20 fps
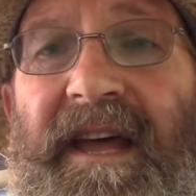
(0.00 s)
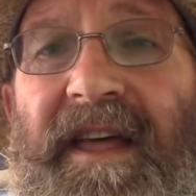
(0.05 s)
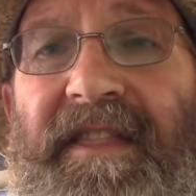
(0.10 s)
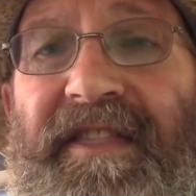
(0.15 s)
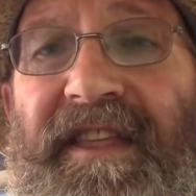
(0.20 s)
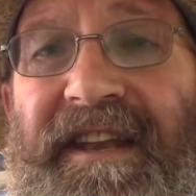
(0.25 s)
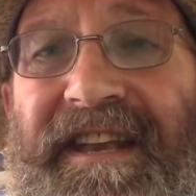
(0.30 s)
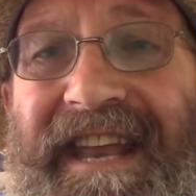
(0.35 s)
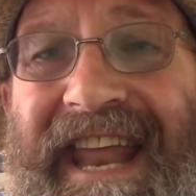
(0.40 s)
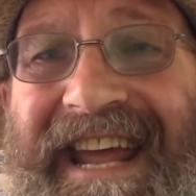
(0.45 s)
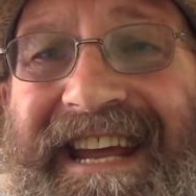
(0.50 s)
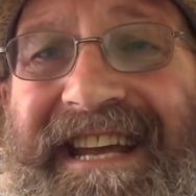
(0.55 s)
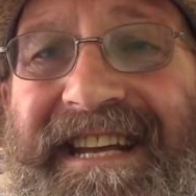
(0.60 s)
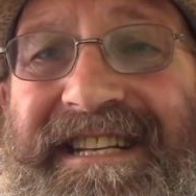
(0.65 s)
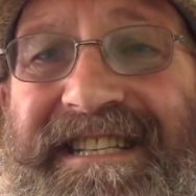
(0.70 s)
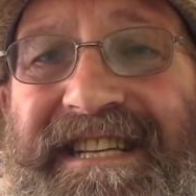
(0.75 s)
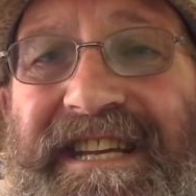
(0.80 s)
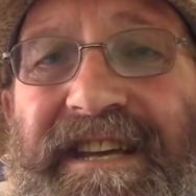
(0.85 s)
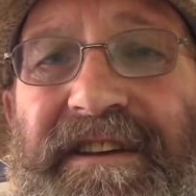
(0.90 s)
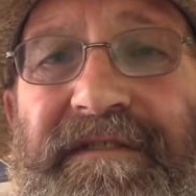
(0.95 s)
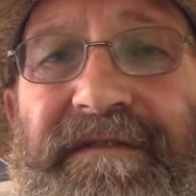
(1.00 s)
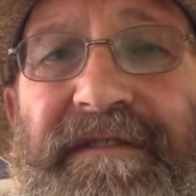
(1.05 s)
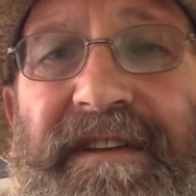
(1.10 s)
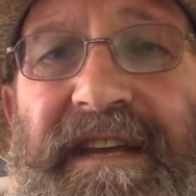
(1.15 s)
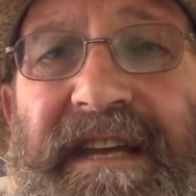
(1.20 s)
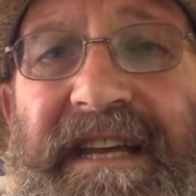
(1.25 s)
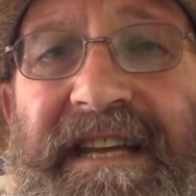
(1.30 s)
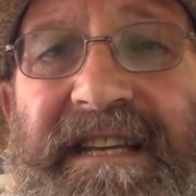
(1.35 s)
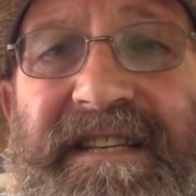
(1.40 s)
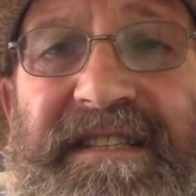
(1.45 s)
The
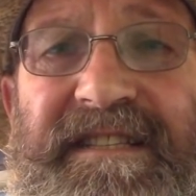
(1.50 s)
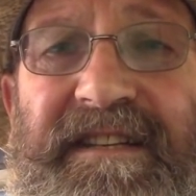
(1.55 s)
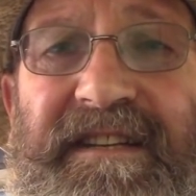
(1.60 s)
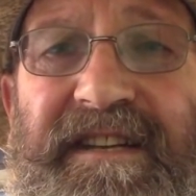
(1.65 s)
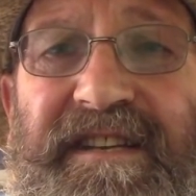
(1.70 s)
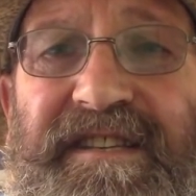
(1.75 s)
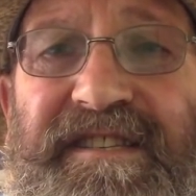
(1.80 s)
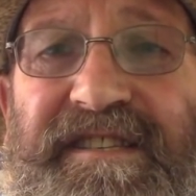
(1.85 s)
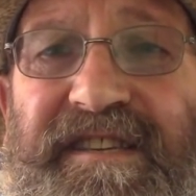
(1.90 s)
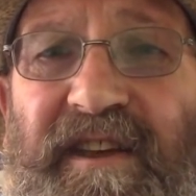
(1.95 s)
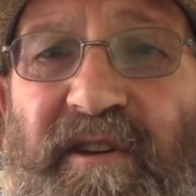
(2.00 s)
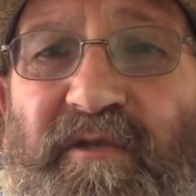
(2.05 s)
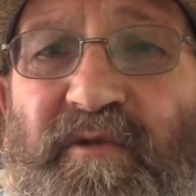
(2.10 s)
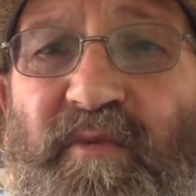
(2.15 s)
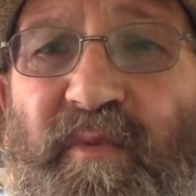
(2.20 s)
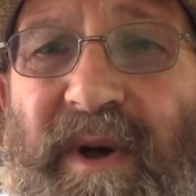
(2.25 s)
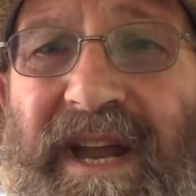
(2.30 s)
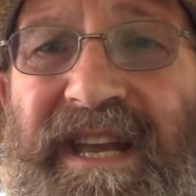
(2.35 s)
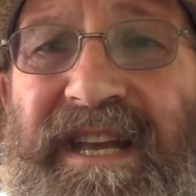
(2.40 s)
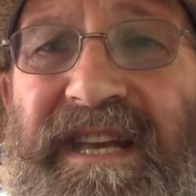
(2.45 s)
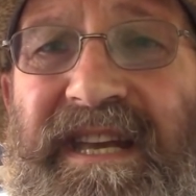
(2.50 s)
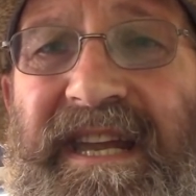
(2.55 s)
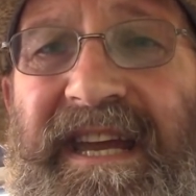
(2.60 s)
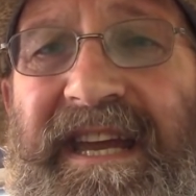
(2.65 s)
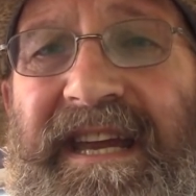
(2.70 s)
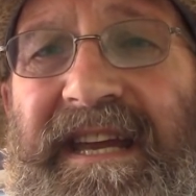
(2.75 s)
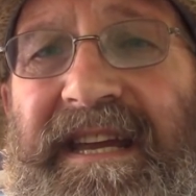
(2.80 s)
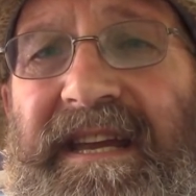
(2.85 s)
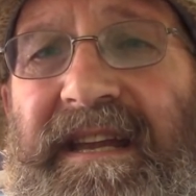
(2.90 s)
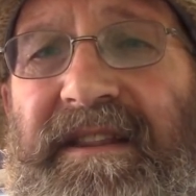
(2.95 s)
negative is that it's so
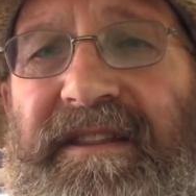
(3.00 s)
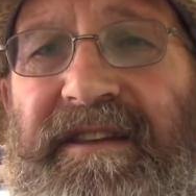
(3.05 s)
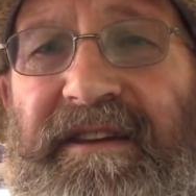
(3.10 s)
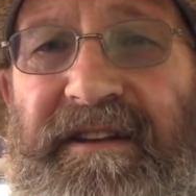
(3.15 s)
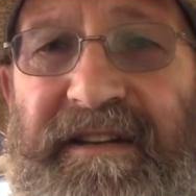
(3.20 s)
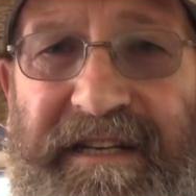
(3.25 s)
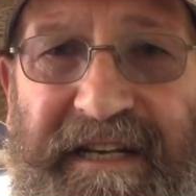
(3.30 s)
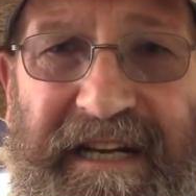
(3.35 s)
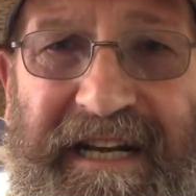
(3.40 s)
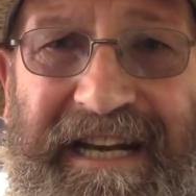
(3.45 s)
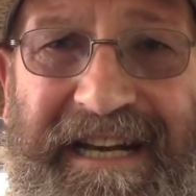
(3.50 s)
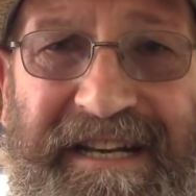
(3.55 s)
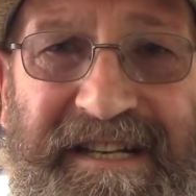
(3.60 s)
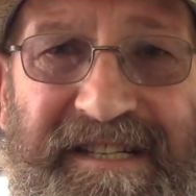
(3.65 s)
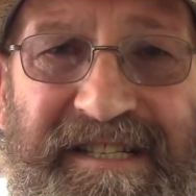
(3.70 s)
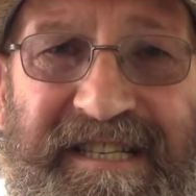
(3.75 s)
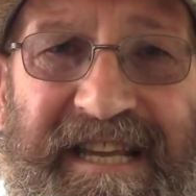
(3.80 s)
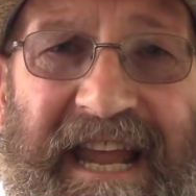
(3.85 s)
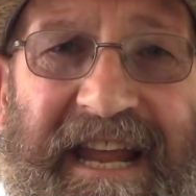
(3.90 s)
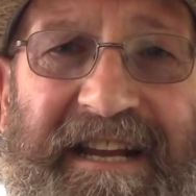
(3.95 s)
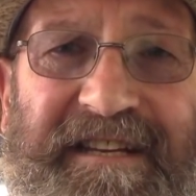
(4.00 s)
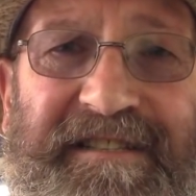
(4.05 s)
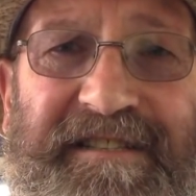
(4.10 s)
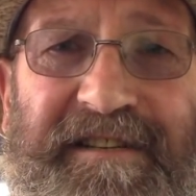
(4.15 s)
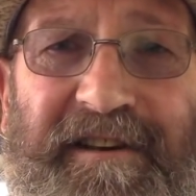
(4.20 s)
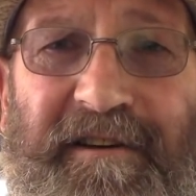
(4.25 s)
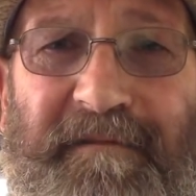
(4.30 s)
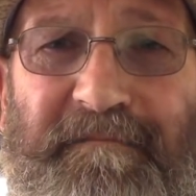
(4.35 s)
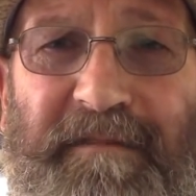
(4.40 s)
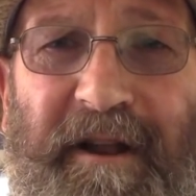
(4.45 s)
windy that little insects
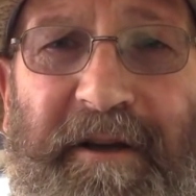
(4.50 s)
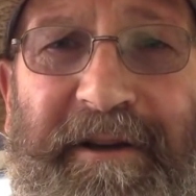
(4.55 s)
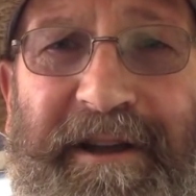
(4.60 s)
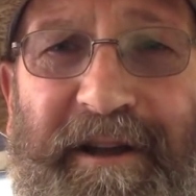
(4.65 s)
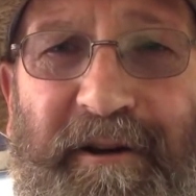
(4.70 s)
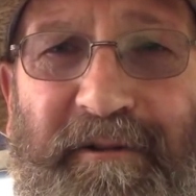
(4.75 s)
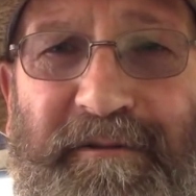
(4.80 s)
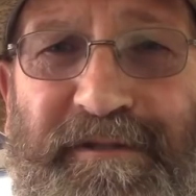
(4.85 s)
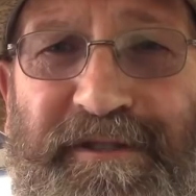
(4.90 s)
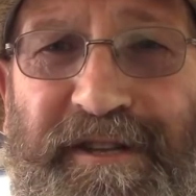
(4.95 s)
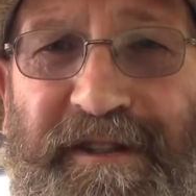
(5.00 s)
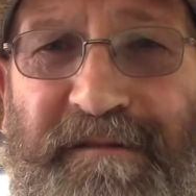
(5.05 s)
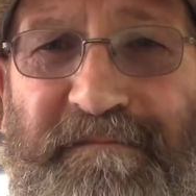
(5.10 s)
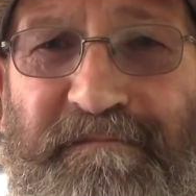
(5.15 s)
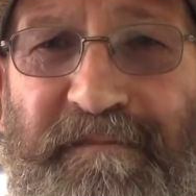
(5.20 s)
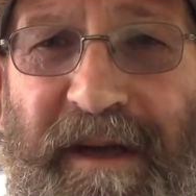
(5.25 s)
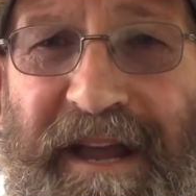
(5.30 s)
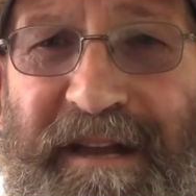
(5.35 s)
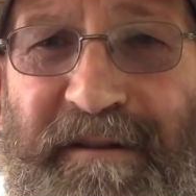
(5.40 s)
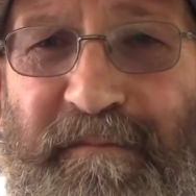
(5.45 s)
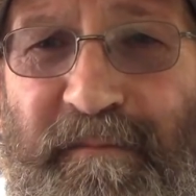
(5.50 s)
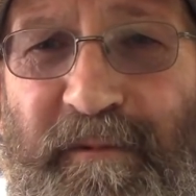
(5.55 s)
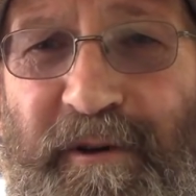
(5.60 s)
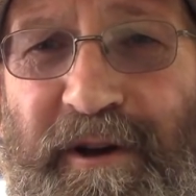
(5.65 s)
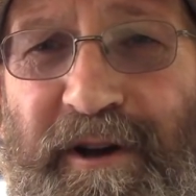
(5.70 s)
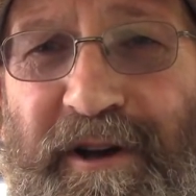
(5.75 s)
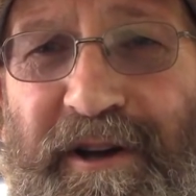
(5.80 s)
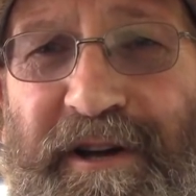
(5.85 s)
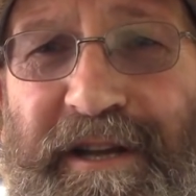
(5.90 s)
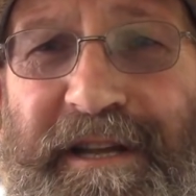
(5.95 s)
are blowing onto the
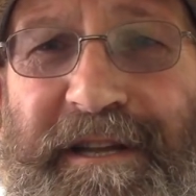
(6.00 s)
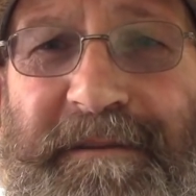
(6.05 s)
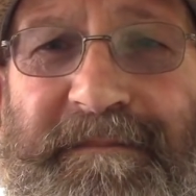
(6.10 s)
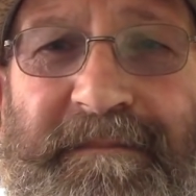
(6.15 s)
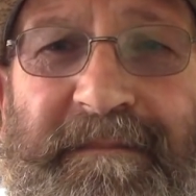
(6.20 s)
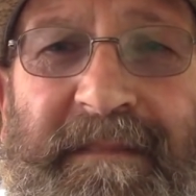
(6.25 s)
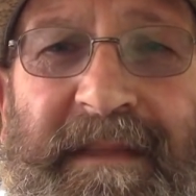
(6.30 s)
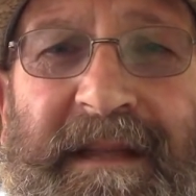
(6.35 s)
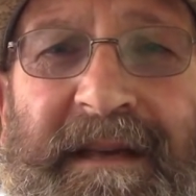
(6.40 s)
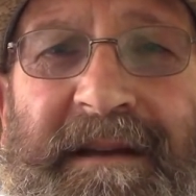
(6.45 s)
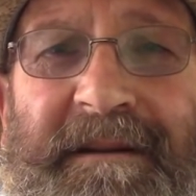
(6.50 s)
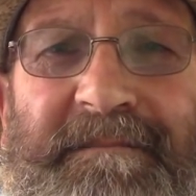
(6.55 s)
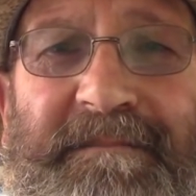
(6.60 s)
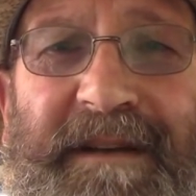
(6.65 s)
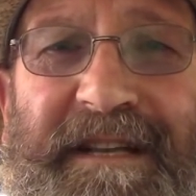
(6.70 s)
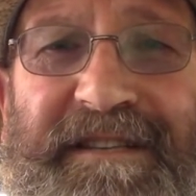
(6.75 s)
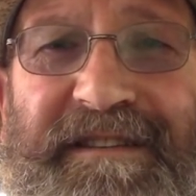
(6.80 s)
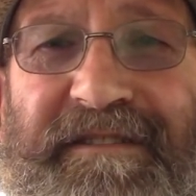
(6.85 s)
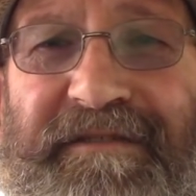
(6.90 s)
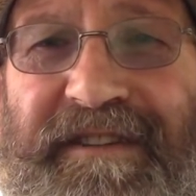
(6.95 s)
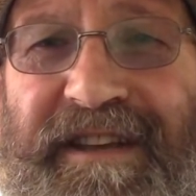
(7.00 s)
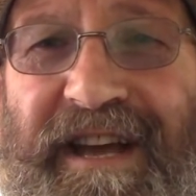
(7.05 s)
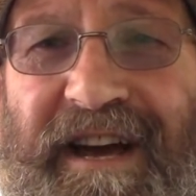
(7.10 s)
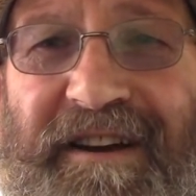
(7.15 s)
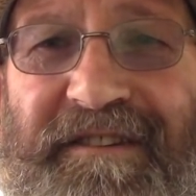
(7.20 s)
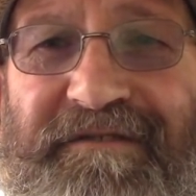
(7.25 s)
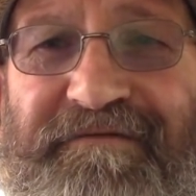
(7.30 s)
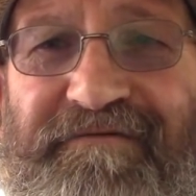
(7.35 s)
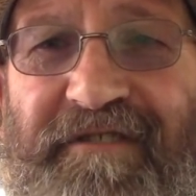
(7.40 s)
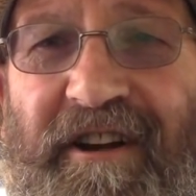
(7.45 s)
paintwork, bits of
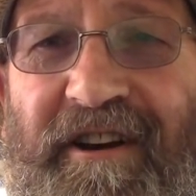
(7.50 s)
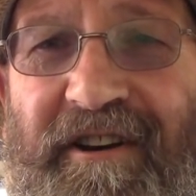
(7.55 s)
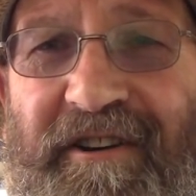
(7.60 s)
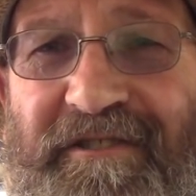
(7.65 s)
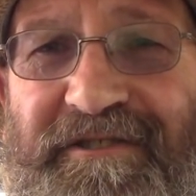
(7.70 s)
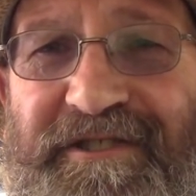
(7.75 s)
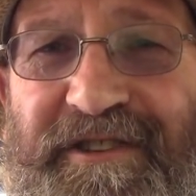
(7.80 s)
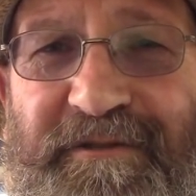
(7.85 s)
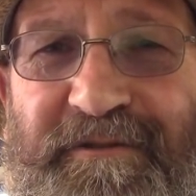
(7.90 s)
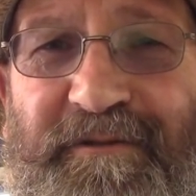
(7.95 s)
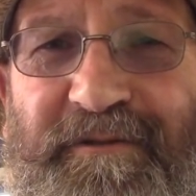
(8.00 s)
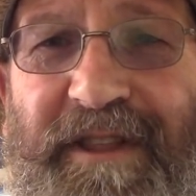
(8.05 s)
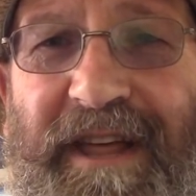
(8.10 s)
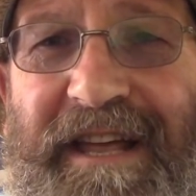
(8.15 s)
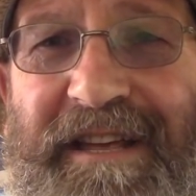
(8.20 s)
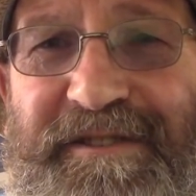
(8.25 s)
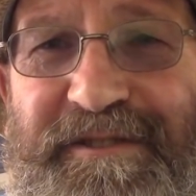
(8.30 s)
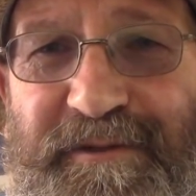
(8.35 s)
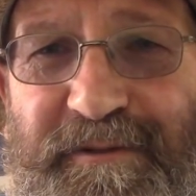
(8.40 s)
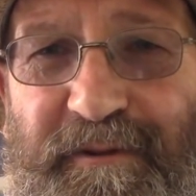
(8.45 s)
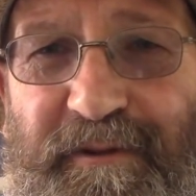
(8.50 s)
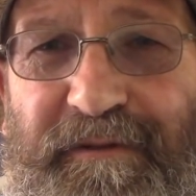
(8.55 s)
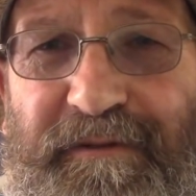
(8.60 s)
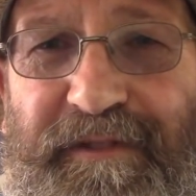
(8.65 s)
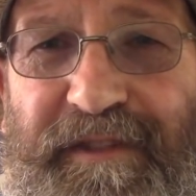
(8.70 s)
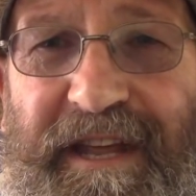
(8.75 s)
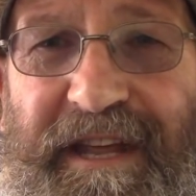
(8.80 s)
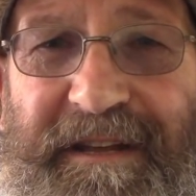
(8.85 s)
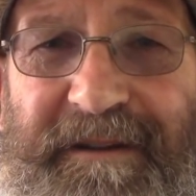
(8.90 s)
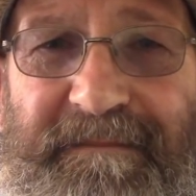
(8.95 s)
cut grass and all that sort of
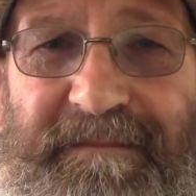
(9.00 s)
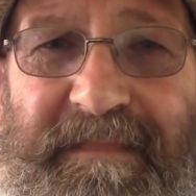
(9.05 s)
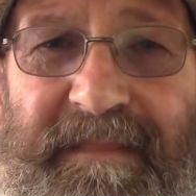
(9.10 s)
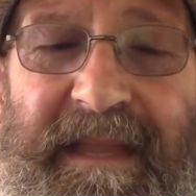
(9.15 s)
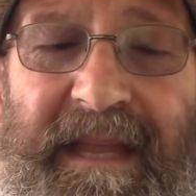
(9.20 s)
thing.